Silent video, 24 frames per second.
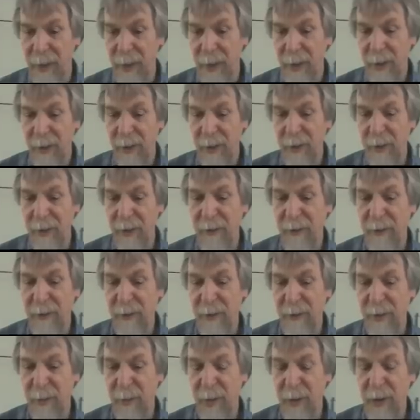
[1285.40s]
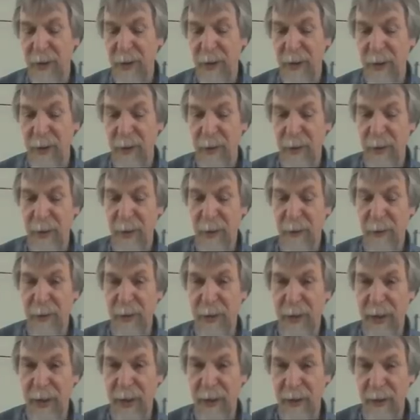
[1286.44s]
So this is the product rule
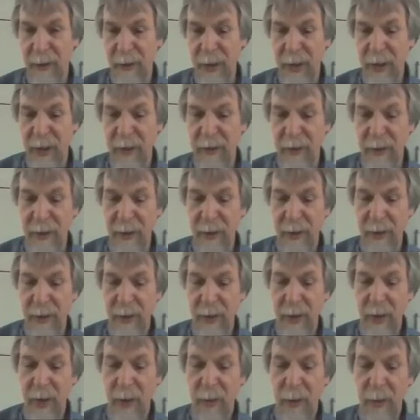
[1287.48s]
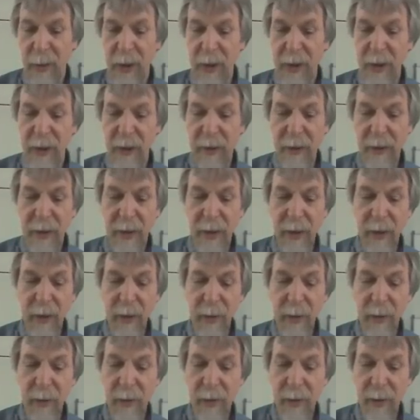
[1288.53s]
for integration, where the
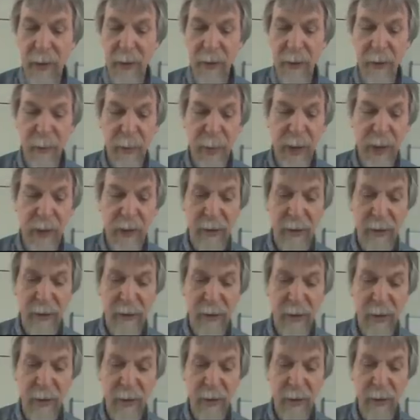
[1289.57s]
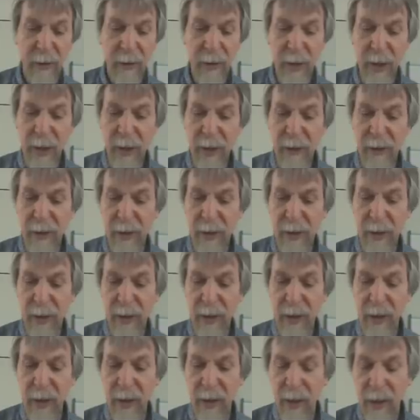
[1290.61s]
u corresponds to the
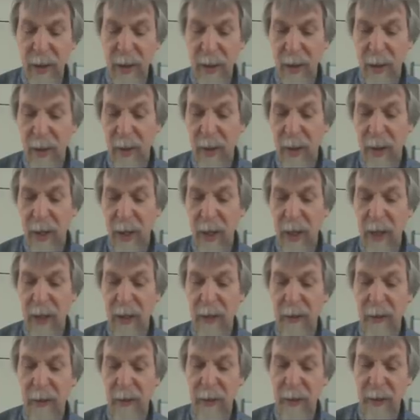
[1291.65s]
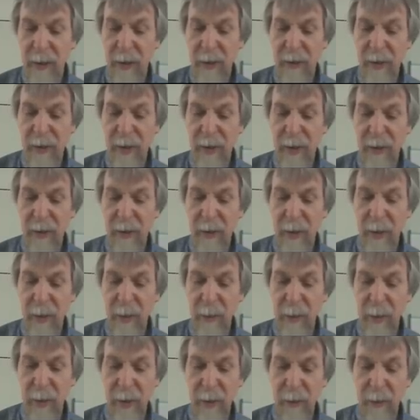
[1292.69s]
t, and the
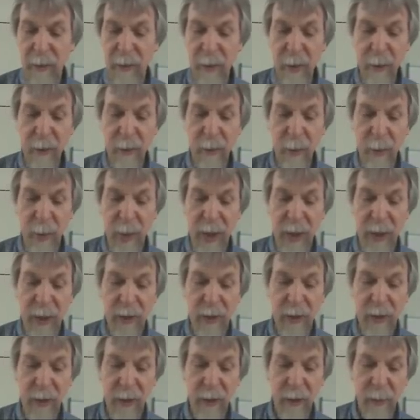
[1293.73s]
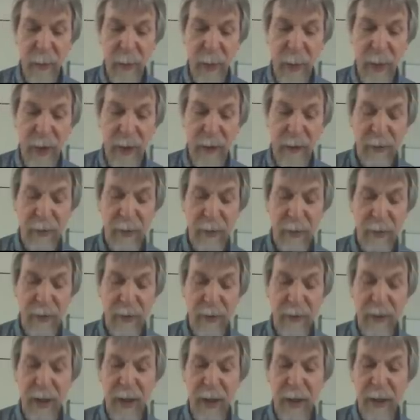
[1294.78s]
derivative of v corresponds to the
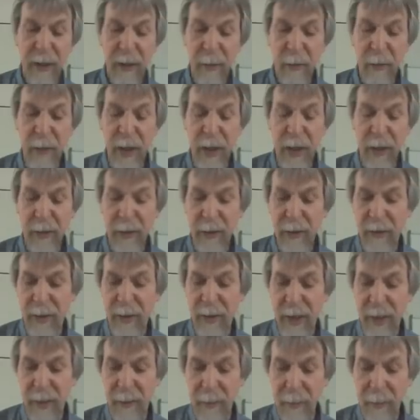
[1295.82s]
second factor there.